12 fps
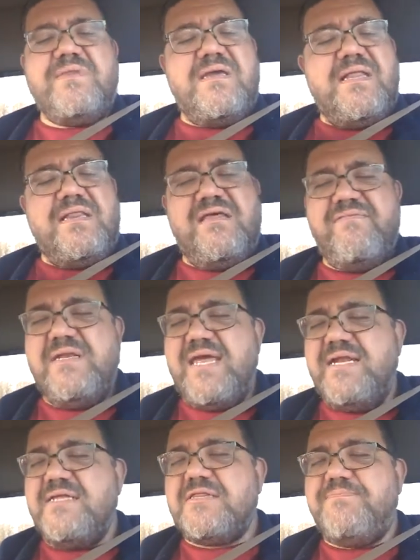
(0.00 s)

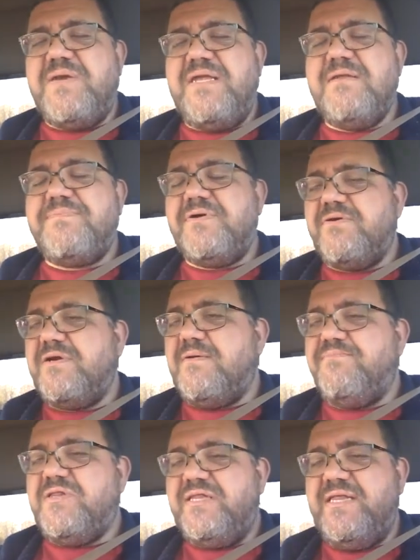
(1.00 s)
Eliminated the peanut butter
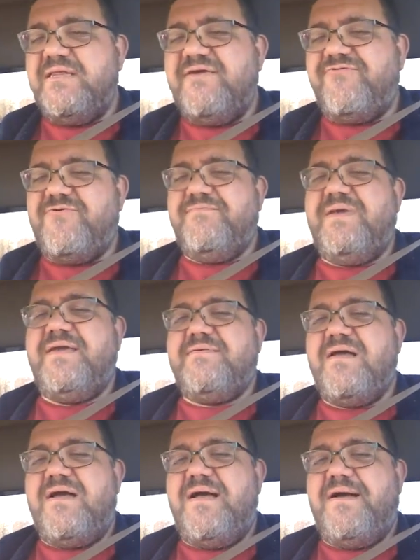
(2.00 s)
completely from me,
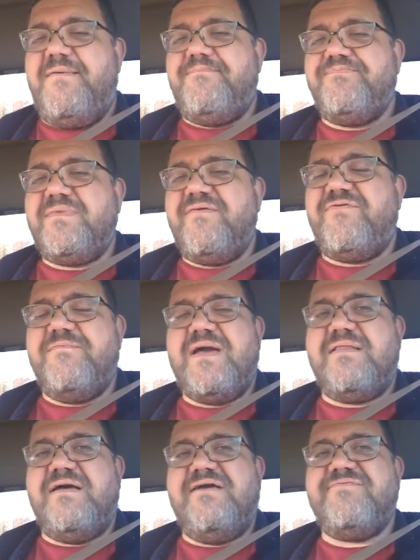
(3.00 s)
from my
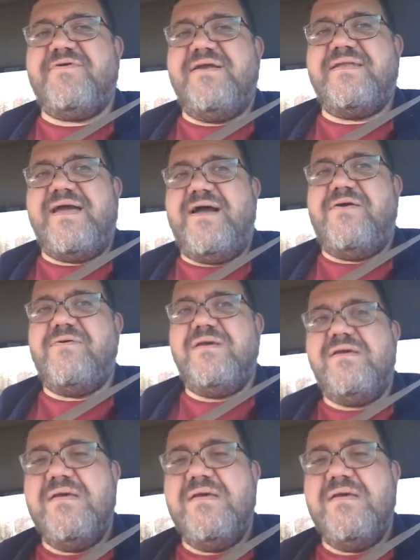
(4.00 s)
life right now.